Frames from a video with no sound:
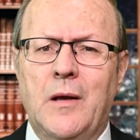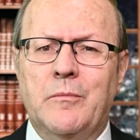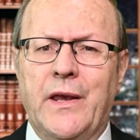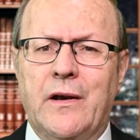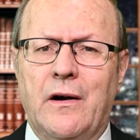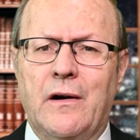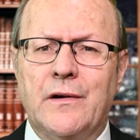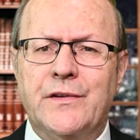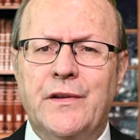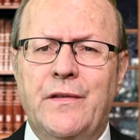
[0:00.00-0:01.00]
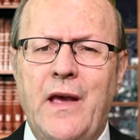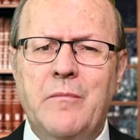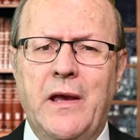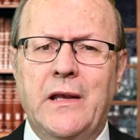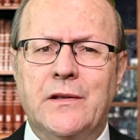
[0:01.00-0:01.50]
because they
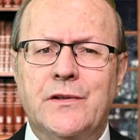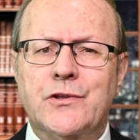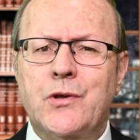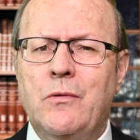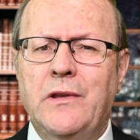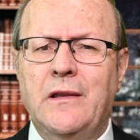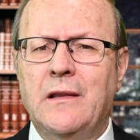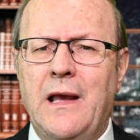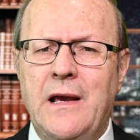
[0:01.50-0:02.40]
made so little